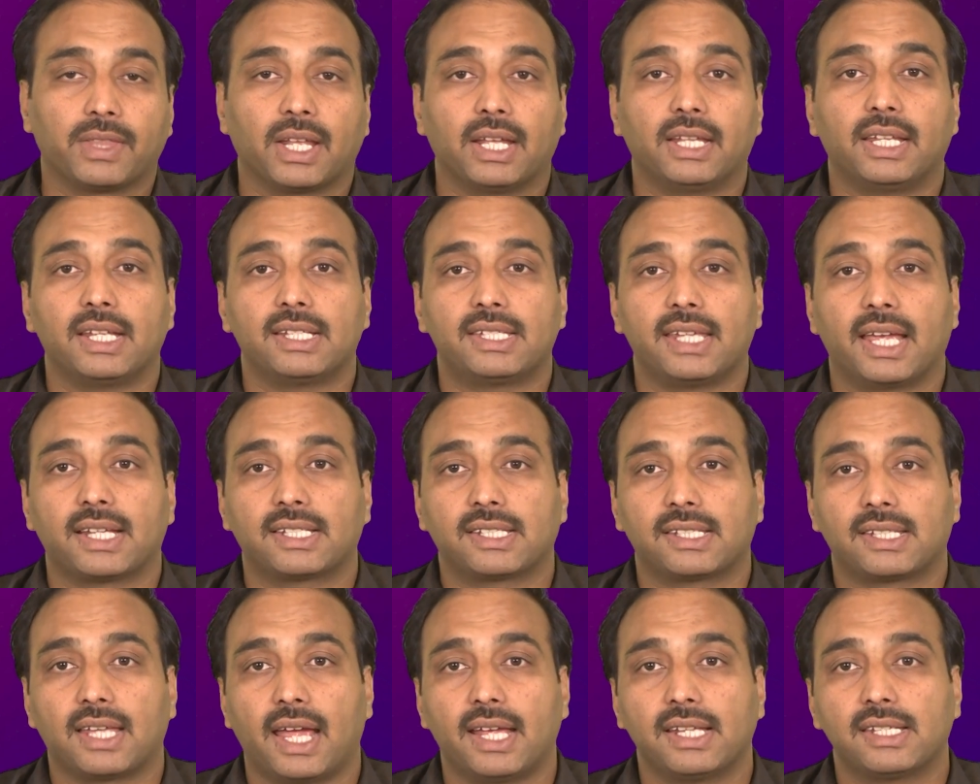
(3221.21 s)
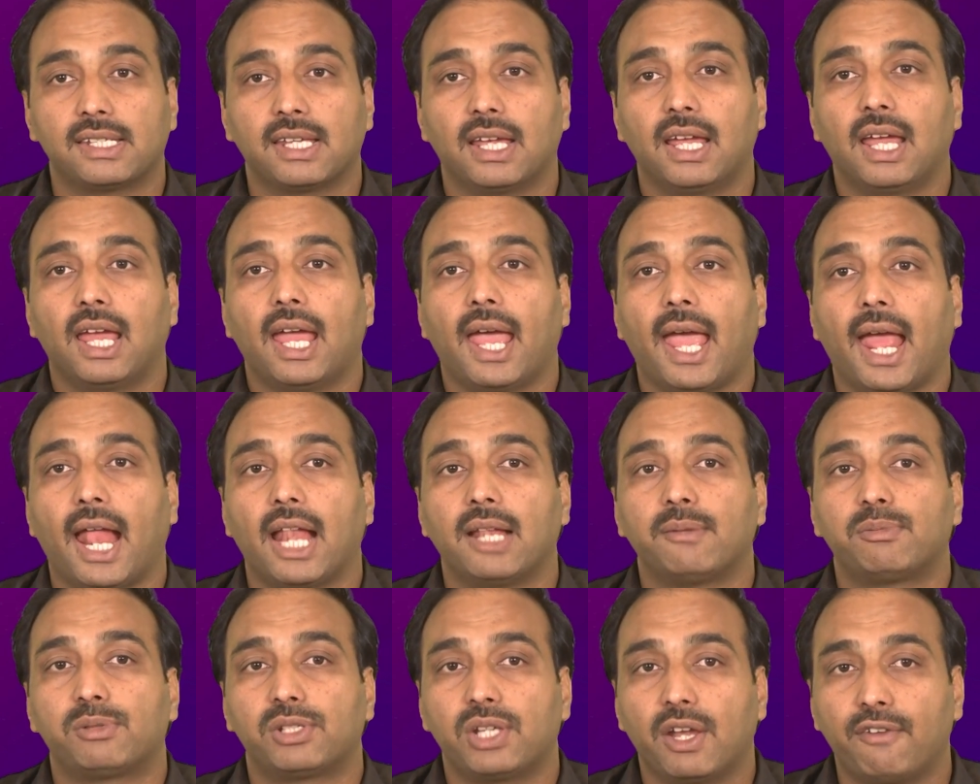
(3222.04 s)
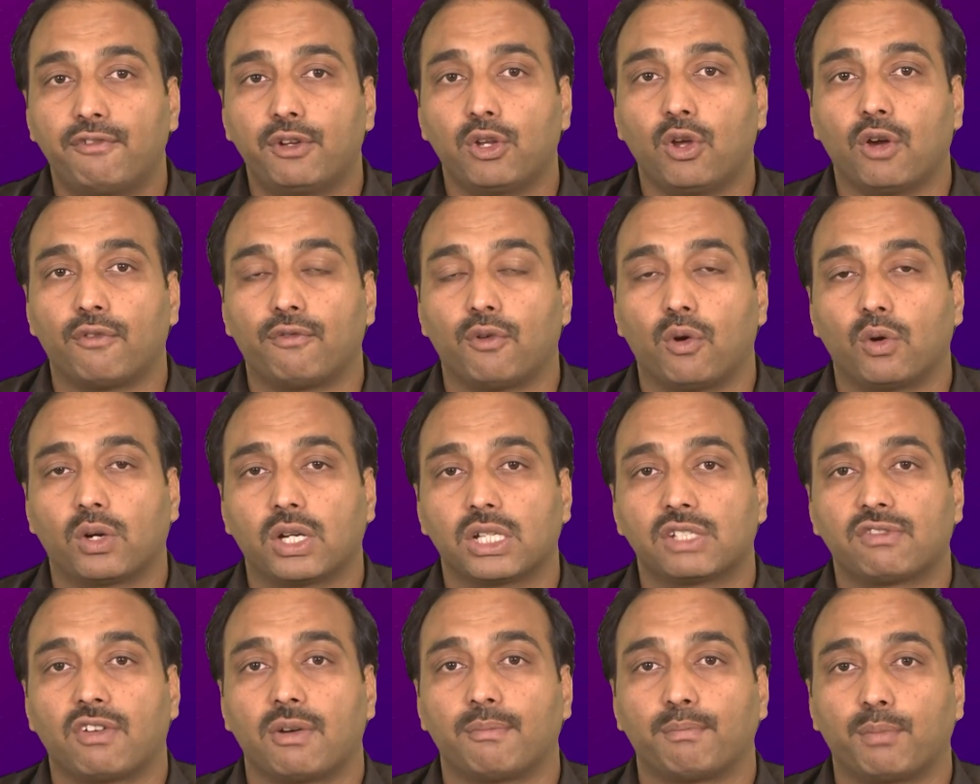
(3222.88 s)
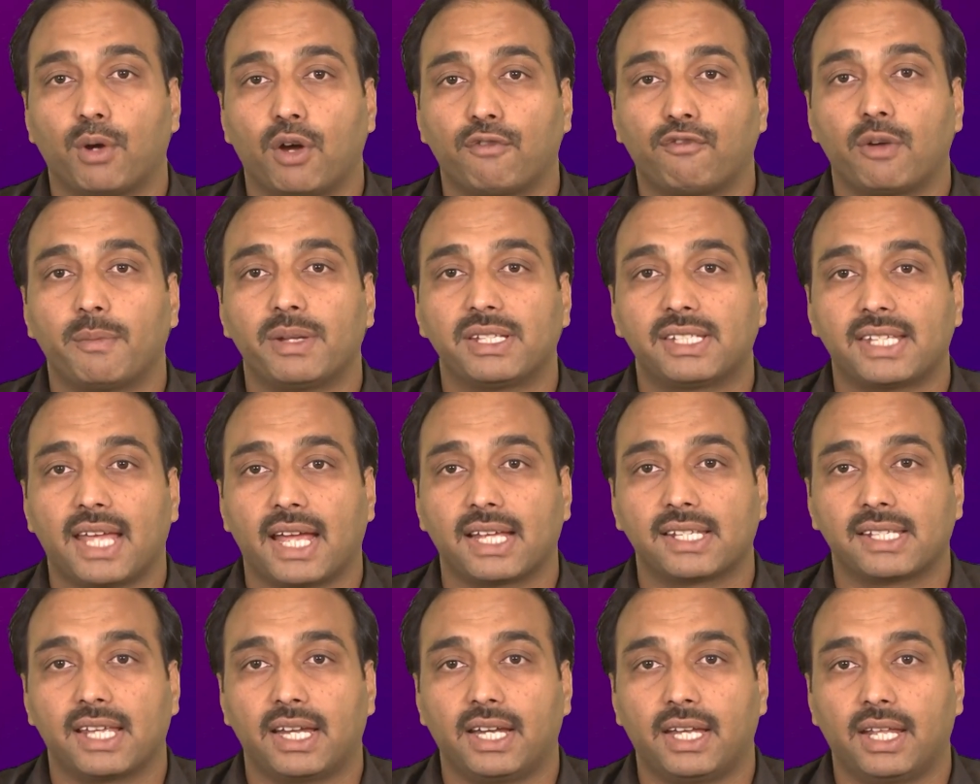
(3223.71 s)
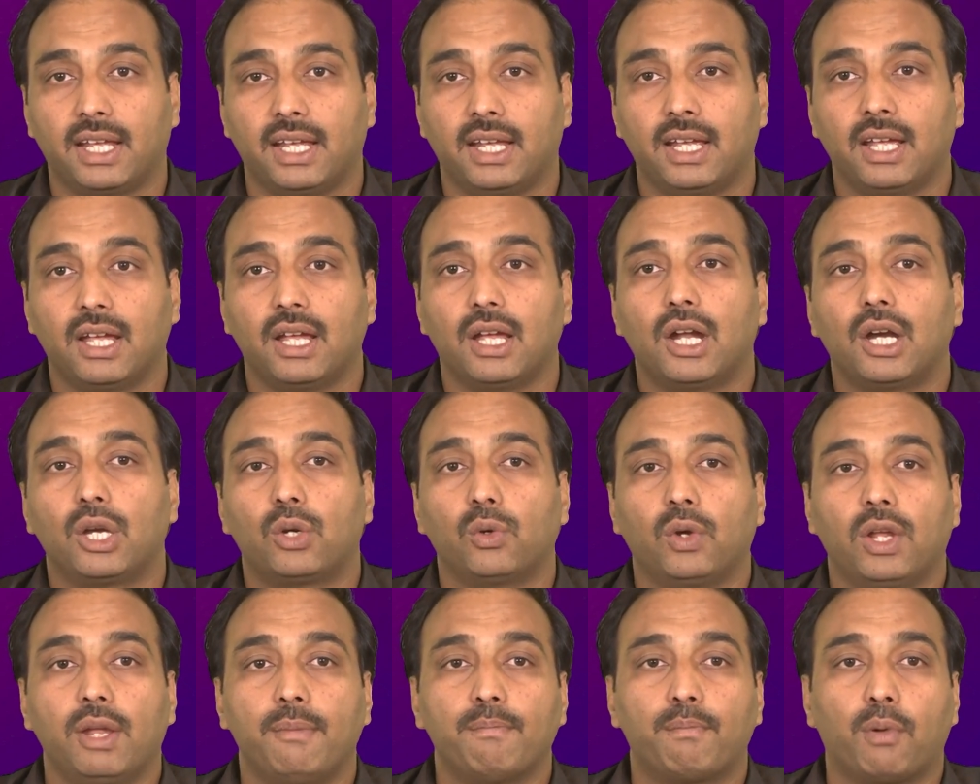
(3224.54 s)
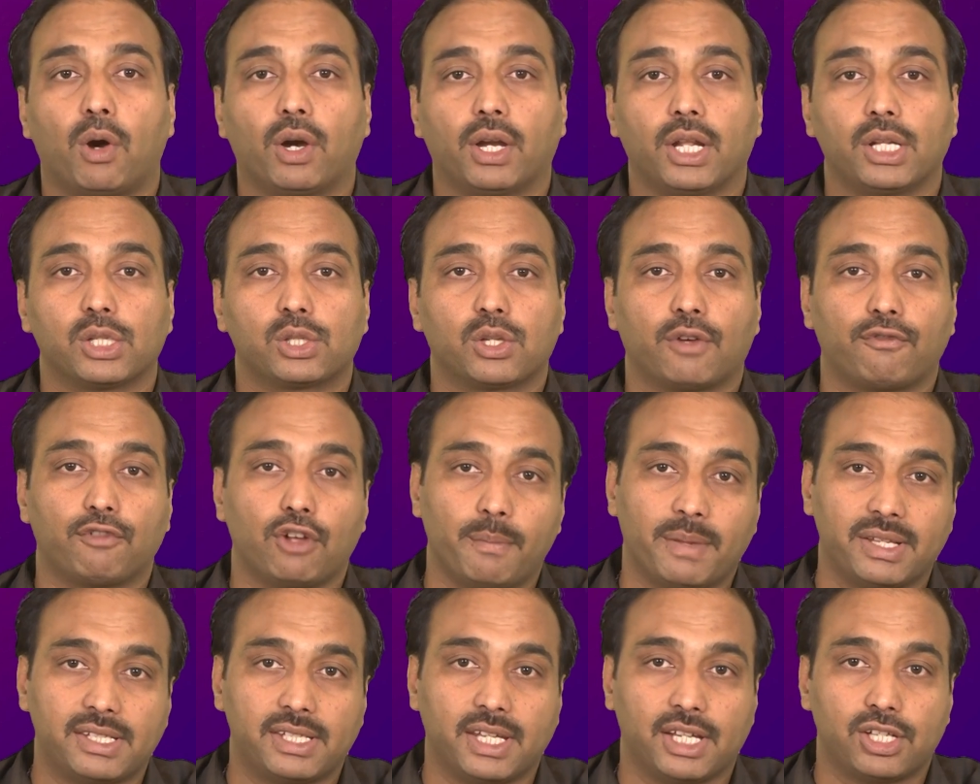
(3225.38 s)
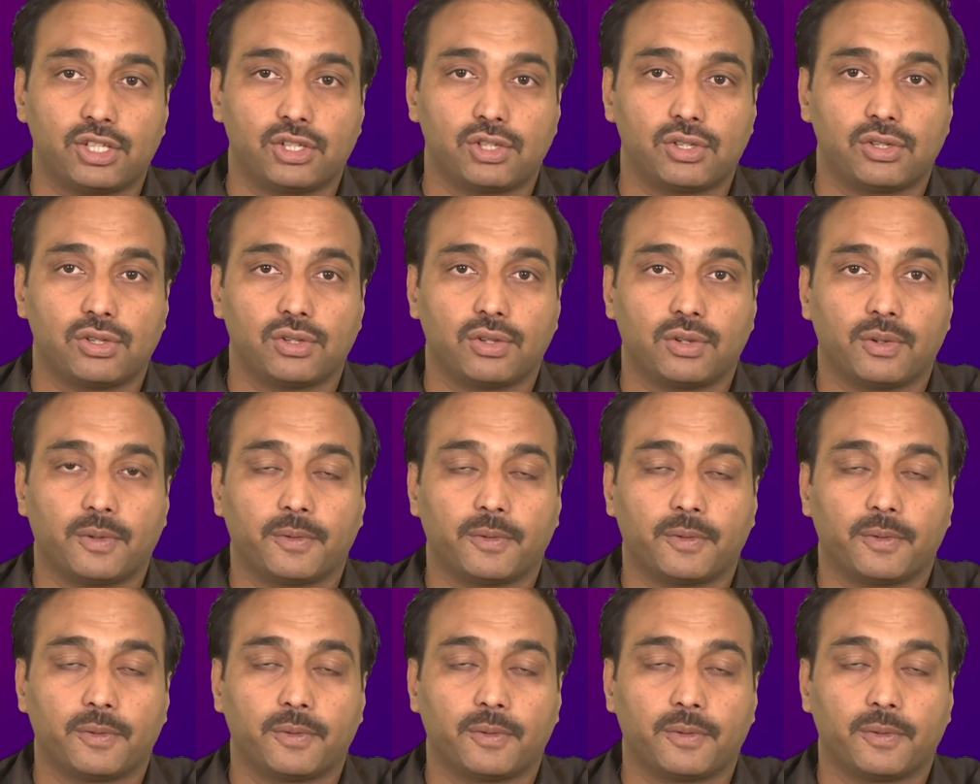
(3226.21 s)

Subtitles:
This exercise helps shift your focus from performance anxiety to importance of your message.